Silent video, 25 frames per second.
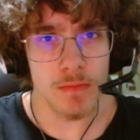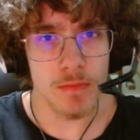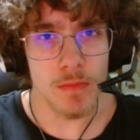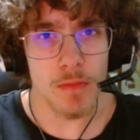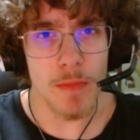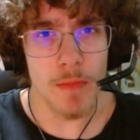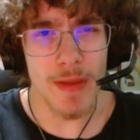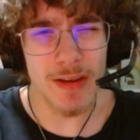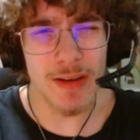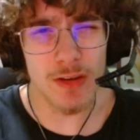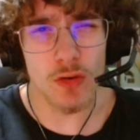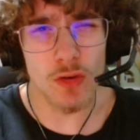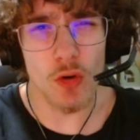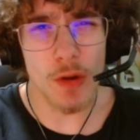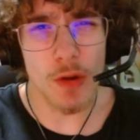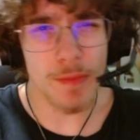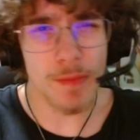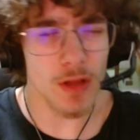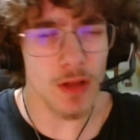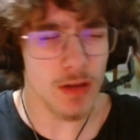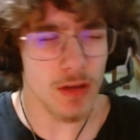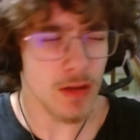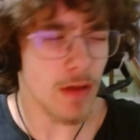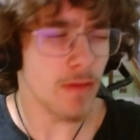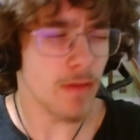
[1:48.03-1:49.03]
Mandatory
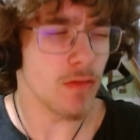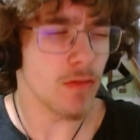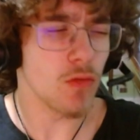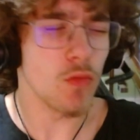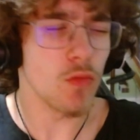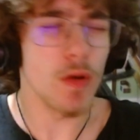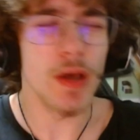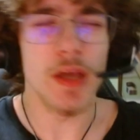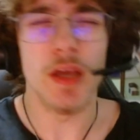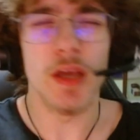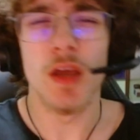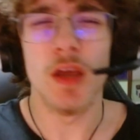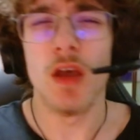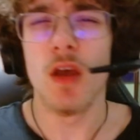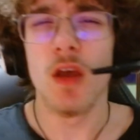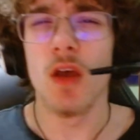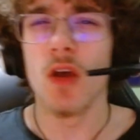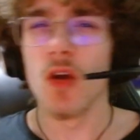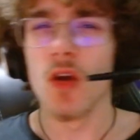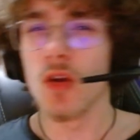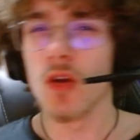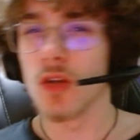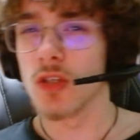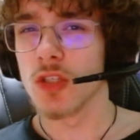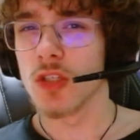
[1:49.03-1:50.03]
plug out of the way.
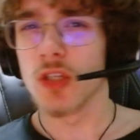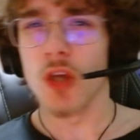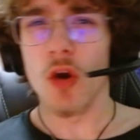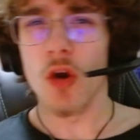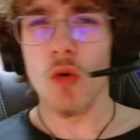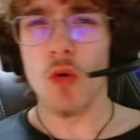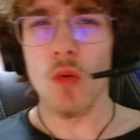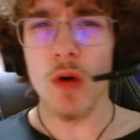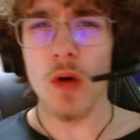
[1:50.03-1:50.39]
Go